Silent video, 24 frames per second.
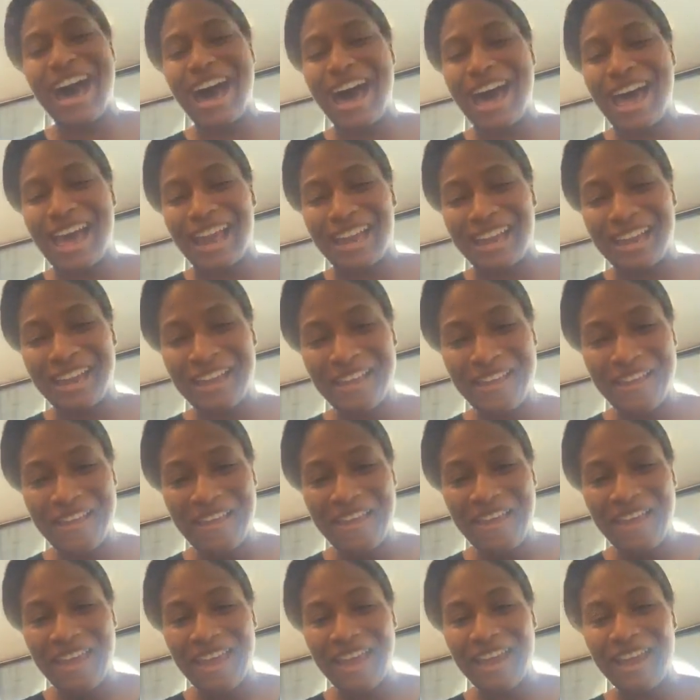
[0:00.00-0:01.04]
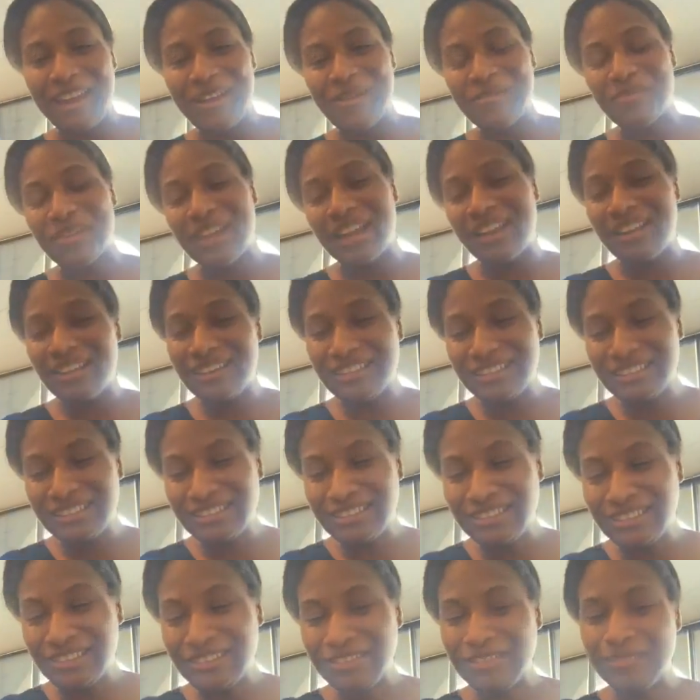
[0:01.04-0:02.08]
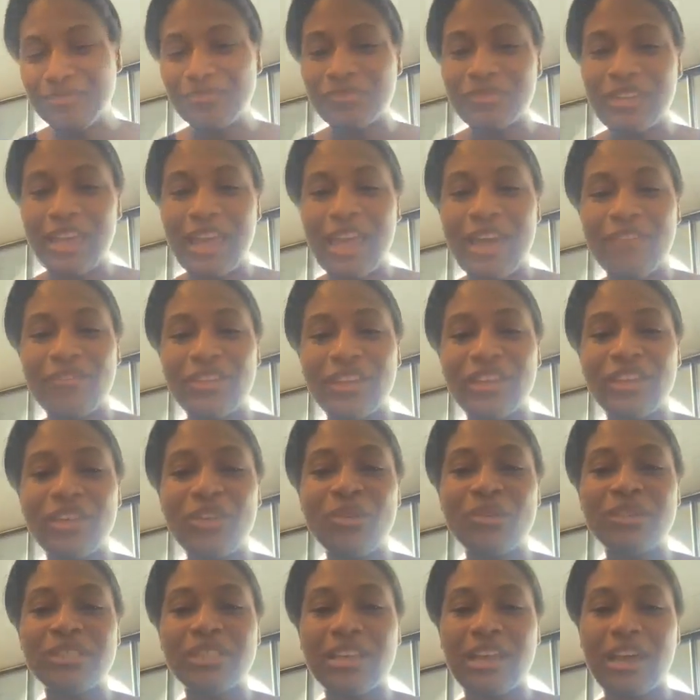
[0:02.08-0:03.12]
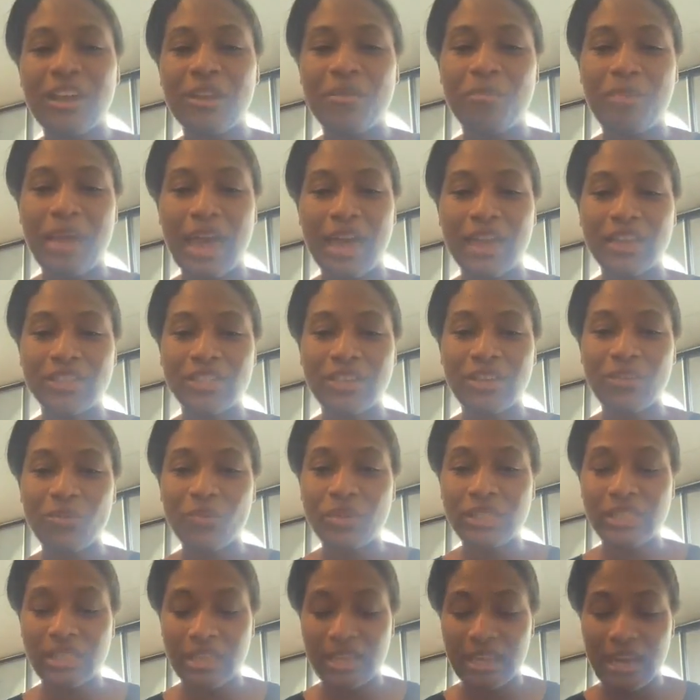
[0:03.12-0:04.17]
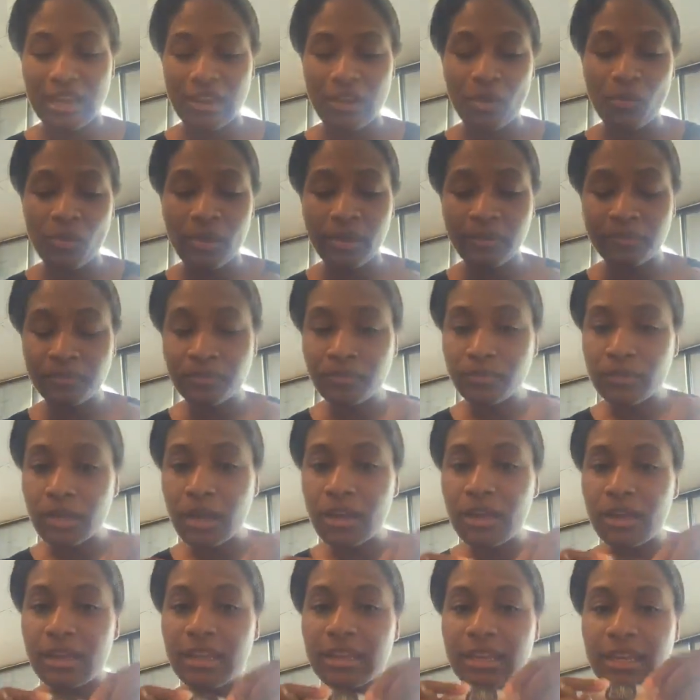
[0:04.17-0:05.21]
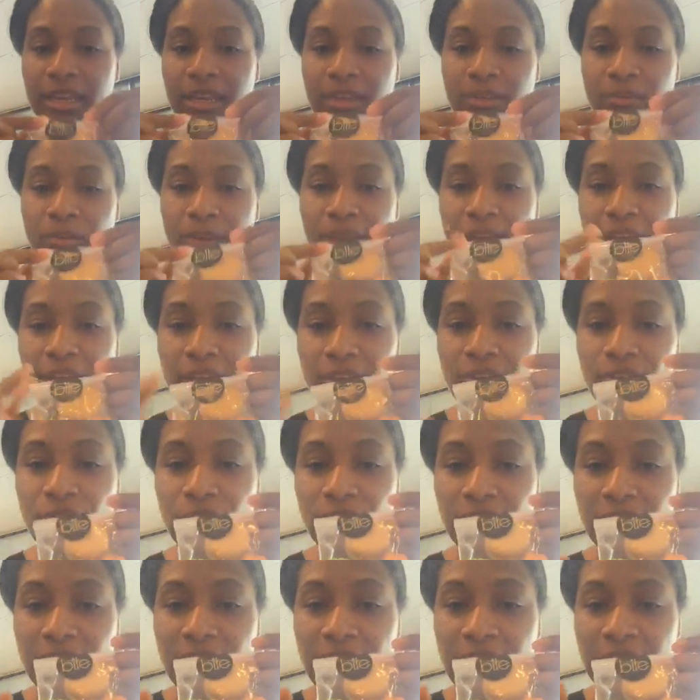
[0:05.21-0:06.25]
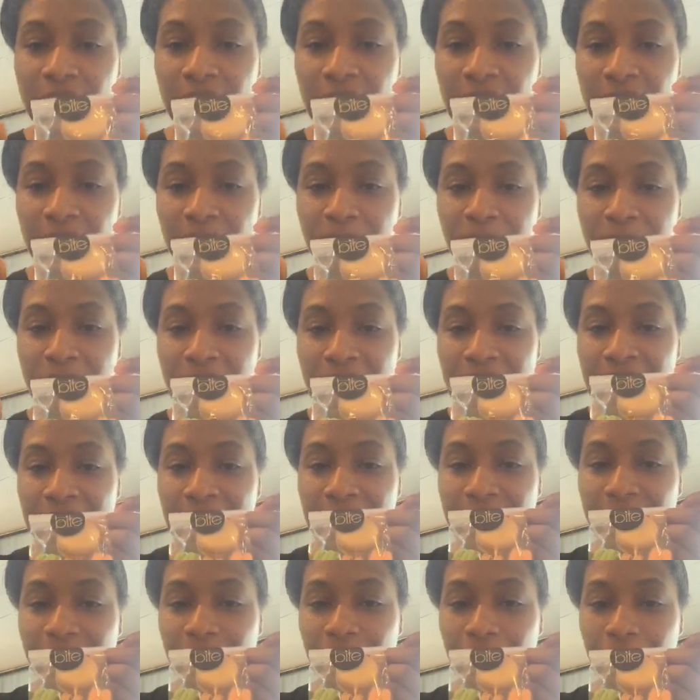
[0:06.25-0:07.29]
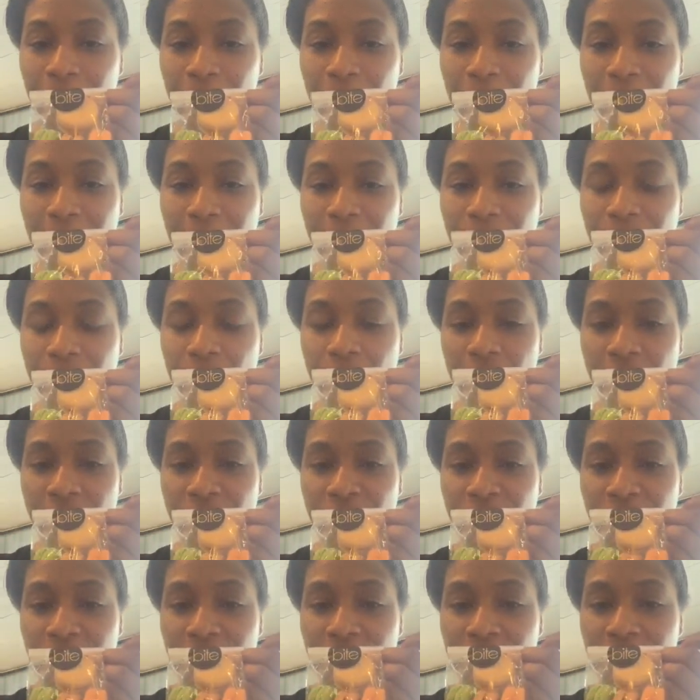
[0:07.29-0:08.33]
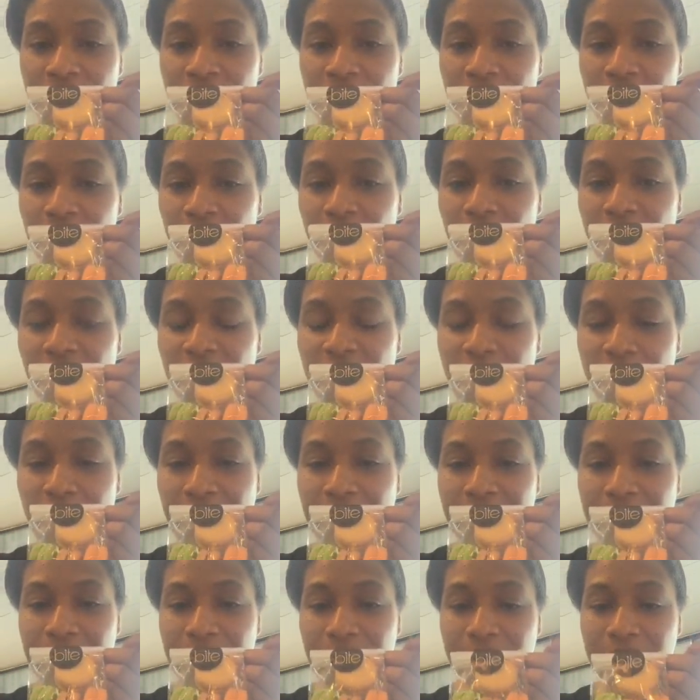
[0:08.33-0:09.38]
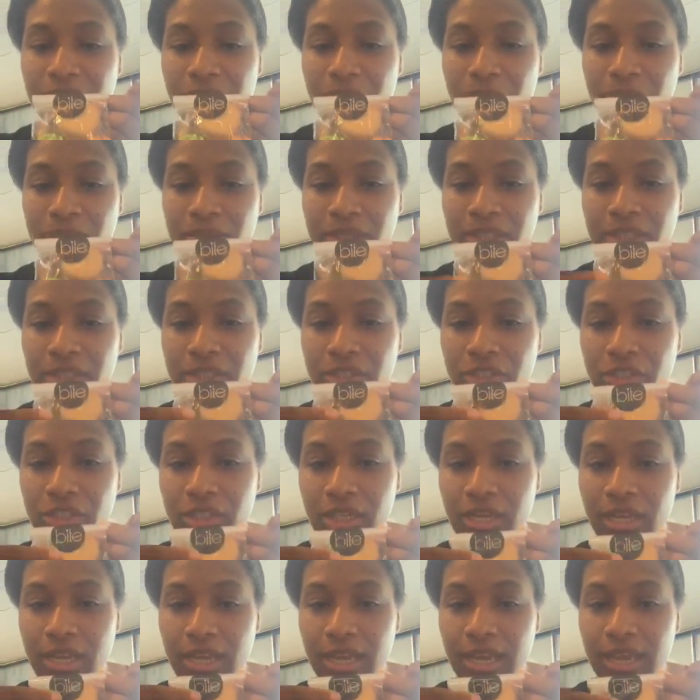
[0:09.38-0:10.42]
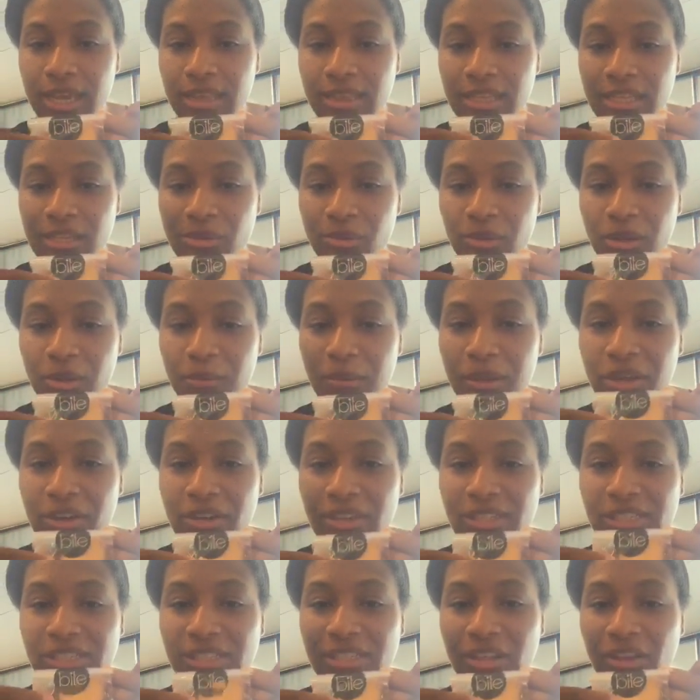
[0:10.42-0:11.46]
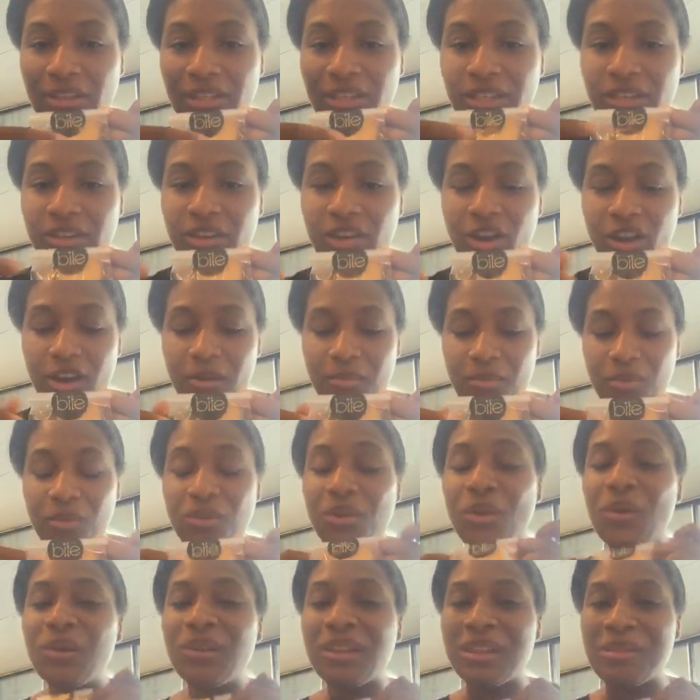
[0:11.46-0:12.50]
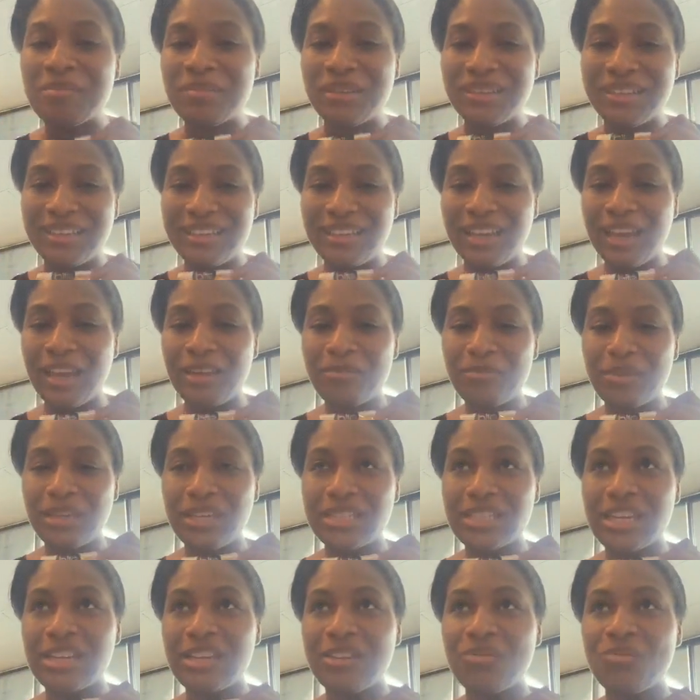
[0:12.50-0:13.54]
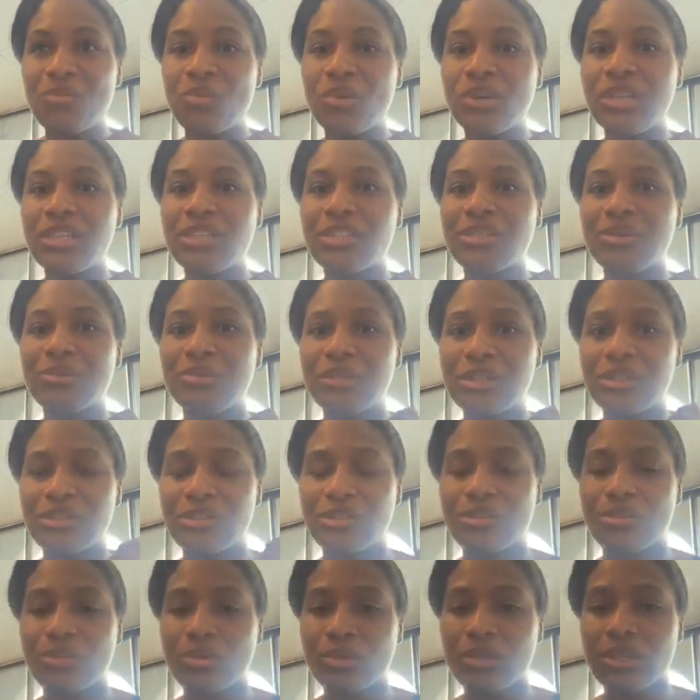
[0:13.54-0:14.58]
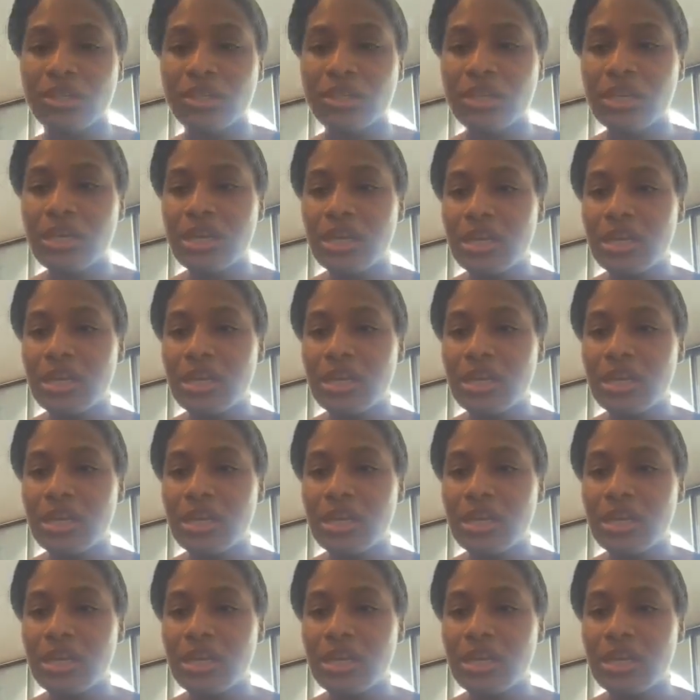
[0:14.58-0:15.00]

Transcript: hot. And I'm like, "Oh, they have the cutest kind of packaging. What's the yellow one?" Uh, again, we have key lime pie, we have coffee, we have mandarin orange, and this one up here is salted caramel. No lemon today because I didn't want it to distort